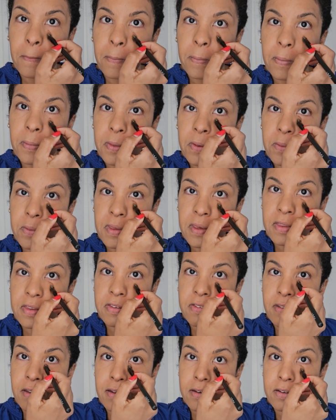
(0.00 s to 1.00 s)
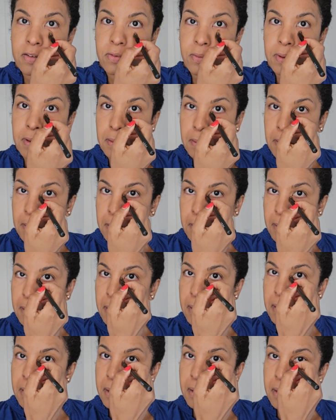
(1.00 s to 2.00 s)
And do the other side as well.
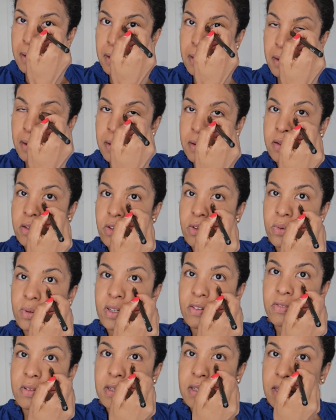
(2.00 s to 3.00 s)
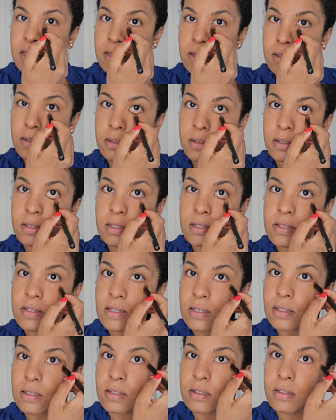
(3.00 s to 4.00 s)
You don't even need
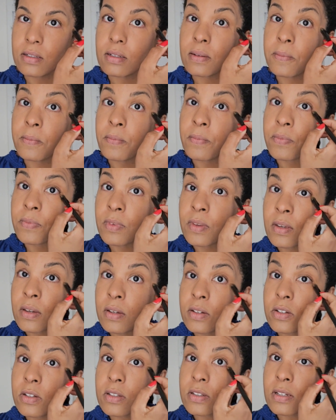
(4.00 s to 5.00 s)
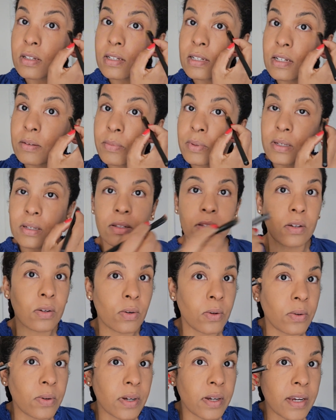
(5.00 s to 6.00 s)
concealer. Just a little bit in the
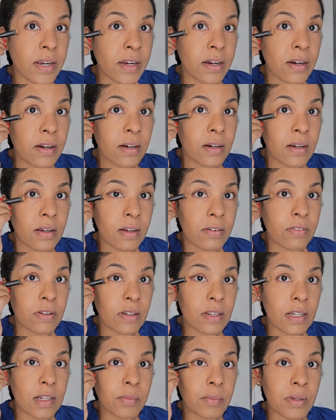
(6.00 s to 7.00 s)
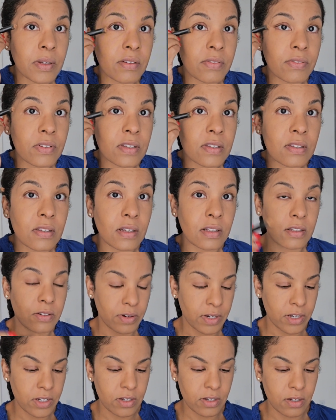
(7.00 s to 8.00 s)
corner here. I have a little bit of
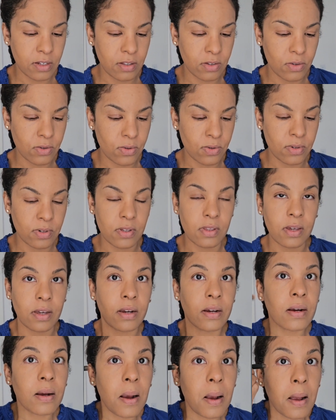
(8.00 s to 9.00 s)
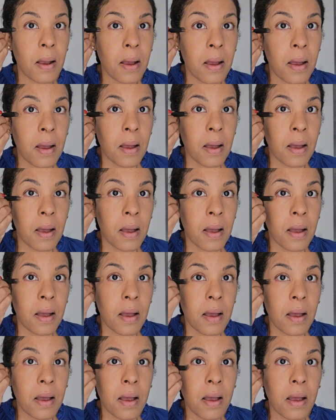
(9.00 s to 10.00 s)
discoloration in the corner there.
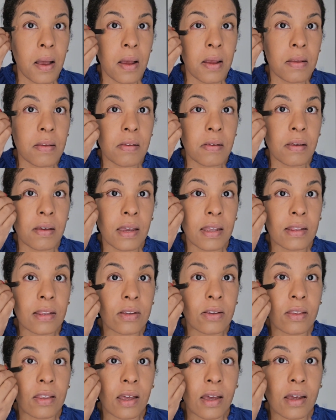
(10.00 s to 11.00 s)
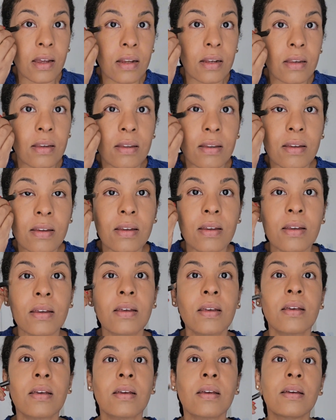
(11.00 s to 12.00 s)
Let's get to that.
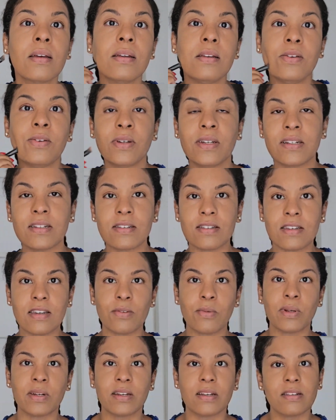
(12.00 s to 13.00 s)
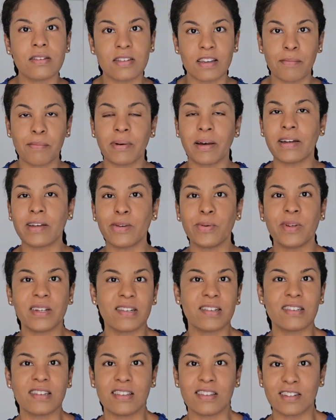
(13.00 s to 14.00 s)
You can see when I step back, you can
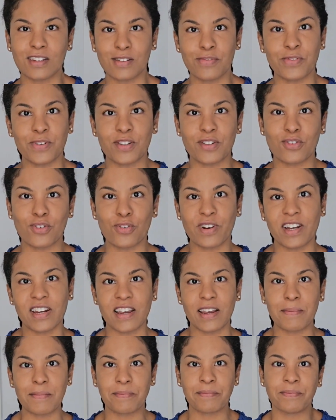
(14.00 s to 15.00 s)
see the difference already.